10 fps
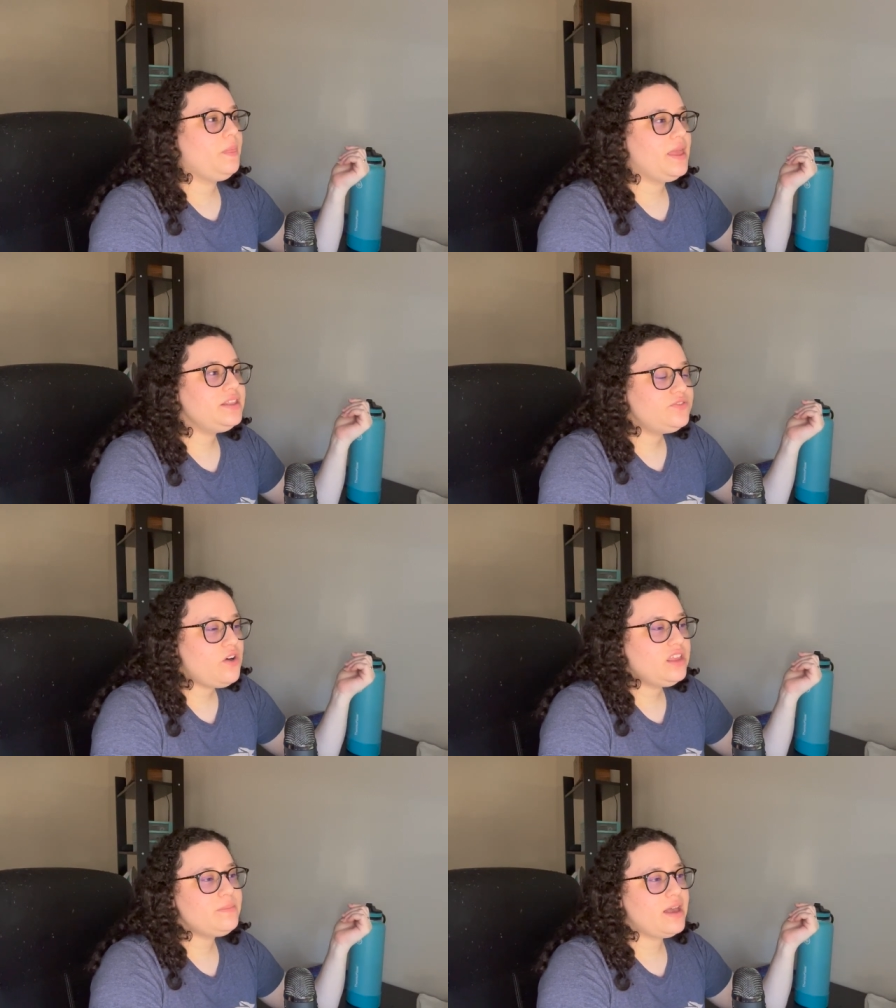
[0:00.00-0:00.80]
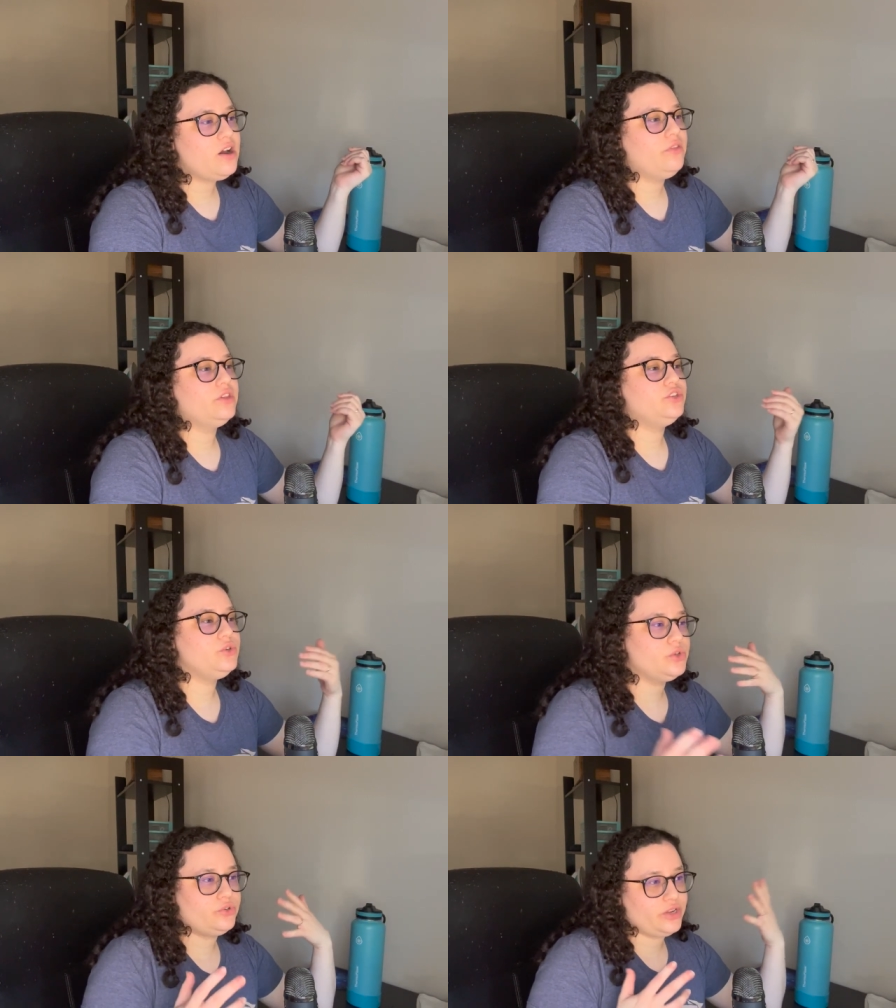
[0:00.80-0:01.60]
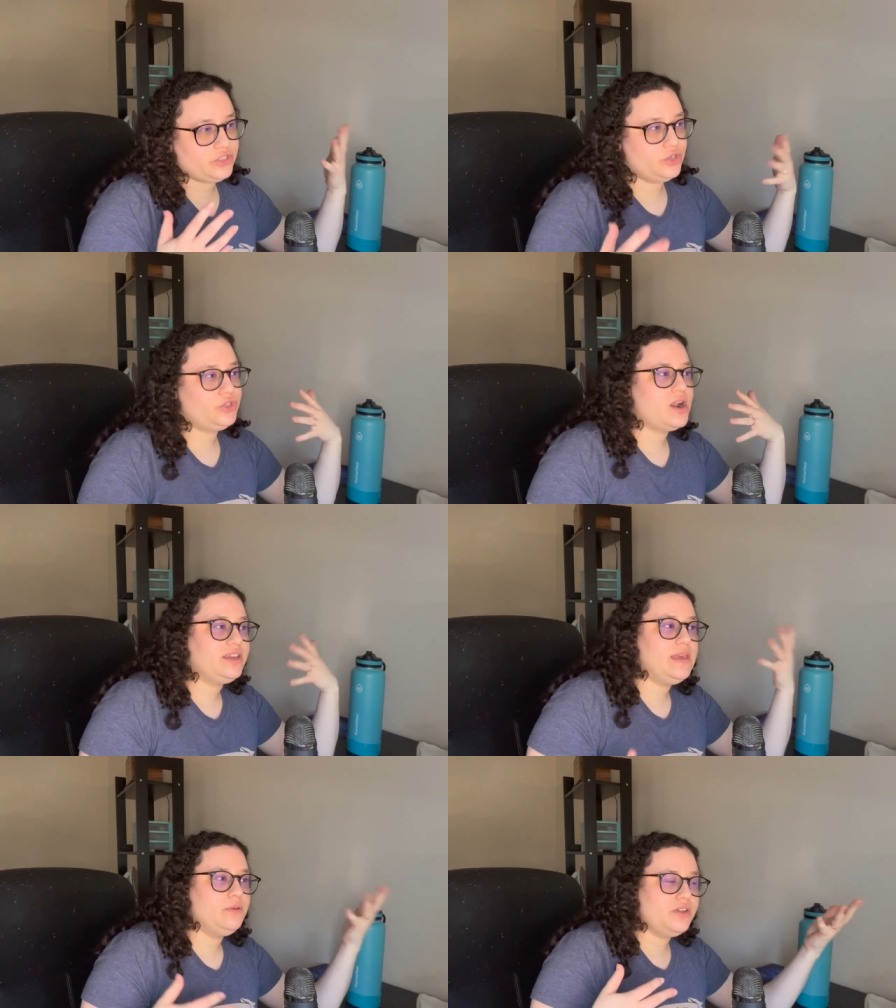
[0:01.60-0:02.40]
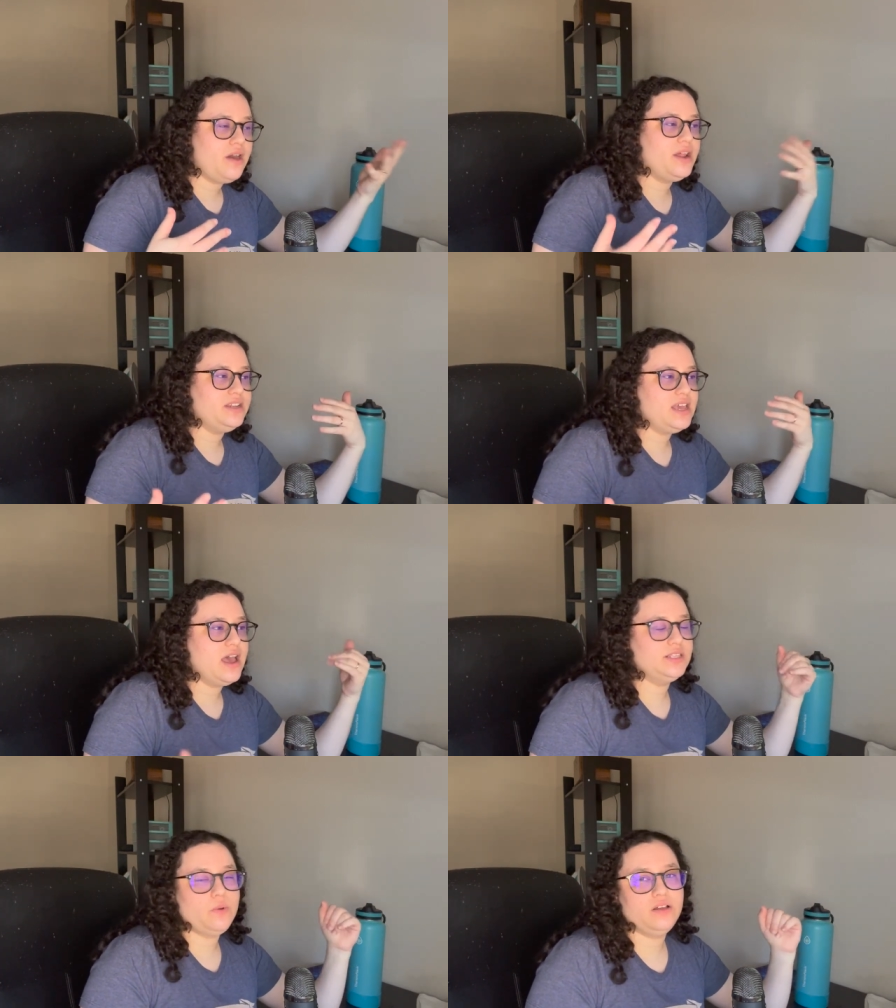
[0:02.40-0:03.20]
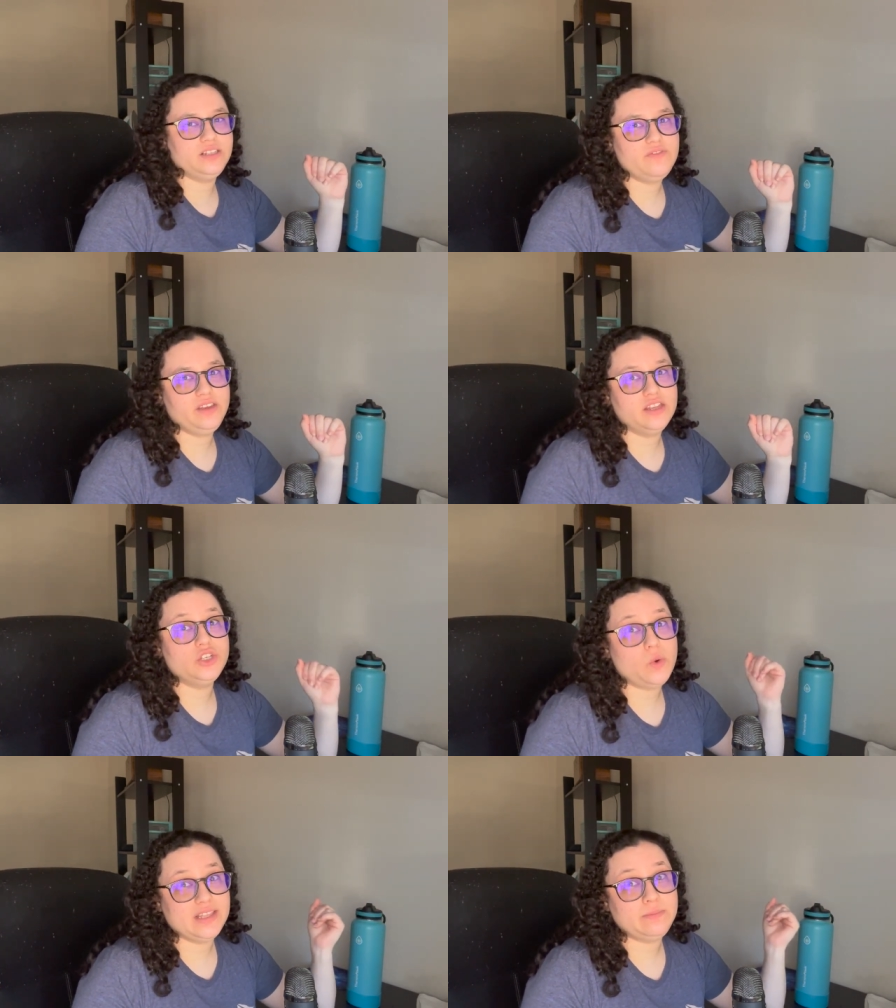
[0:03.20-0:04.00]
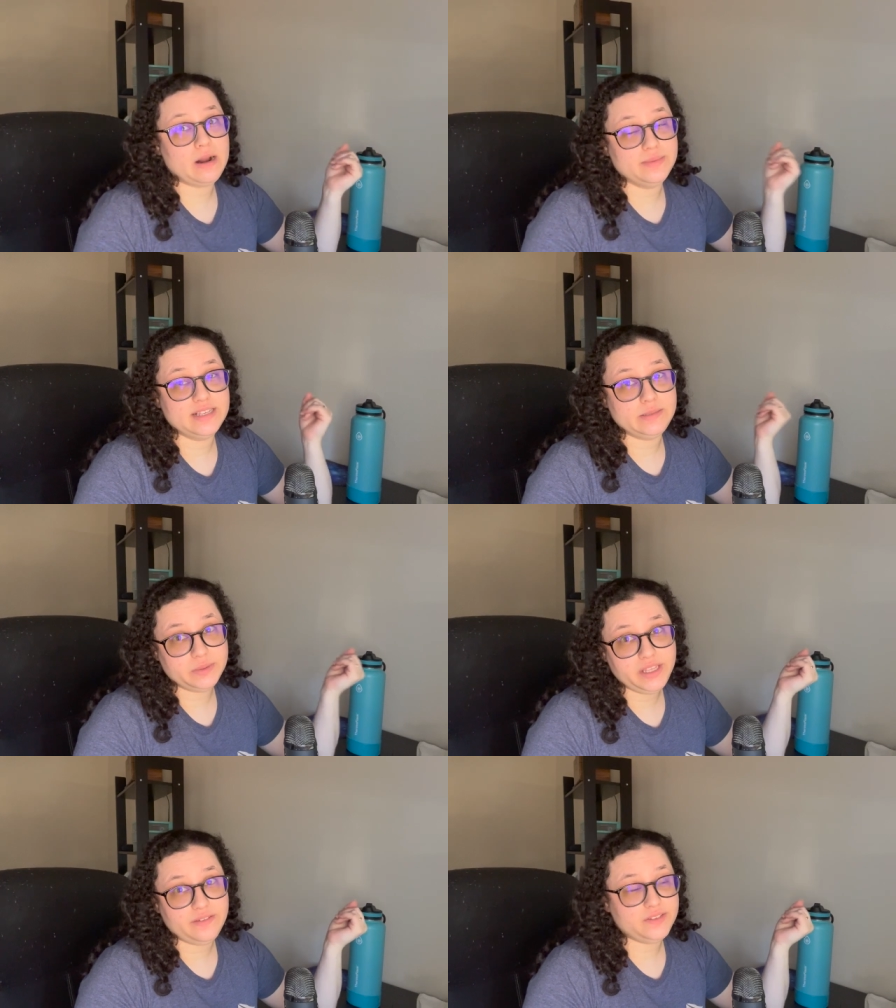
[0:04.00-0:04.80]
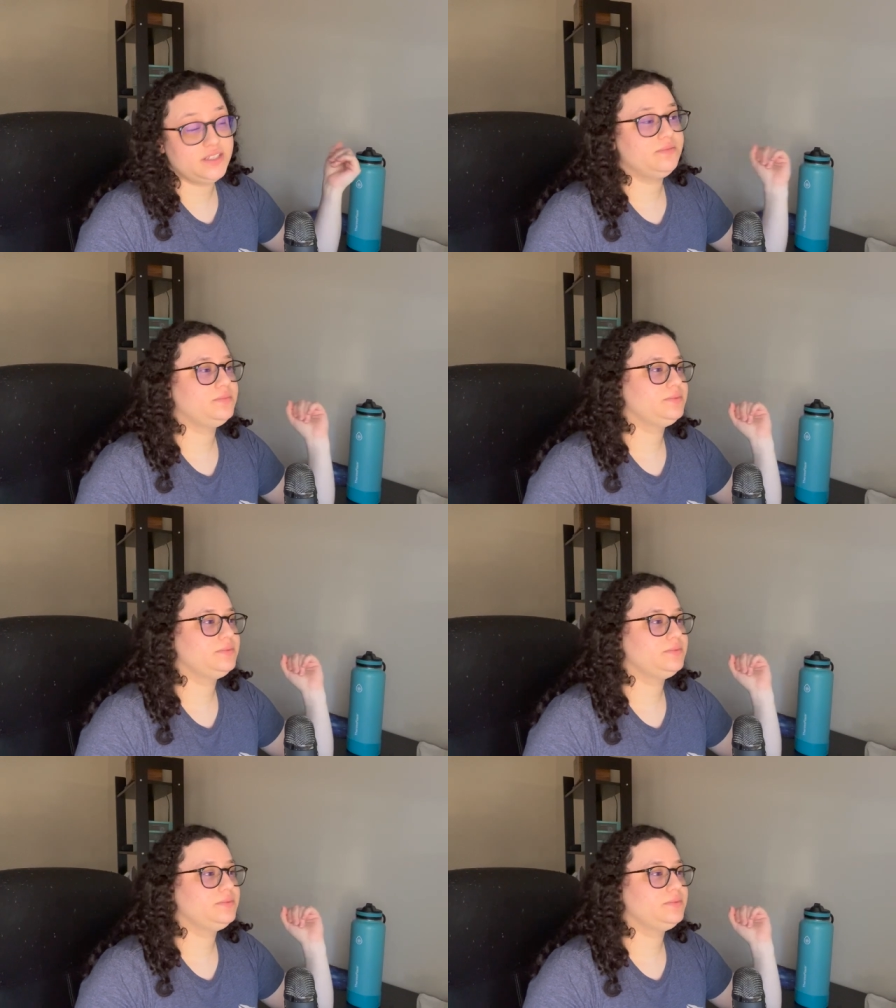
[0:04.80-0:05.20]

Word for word: It's falling back on the Jews are tricksters trying to keep you down idea, as well as giving in to white supremacist beliefs.